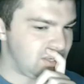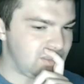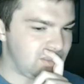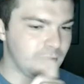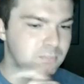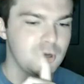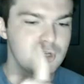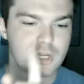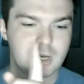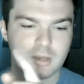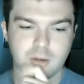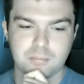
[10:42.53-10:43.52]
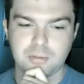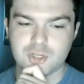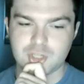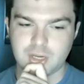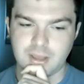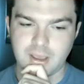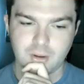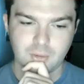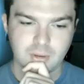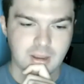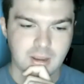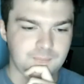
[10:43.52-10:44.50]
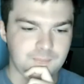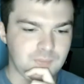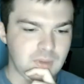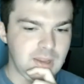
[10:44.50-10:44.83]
They're pushing that, okay?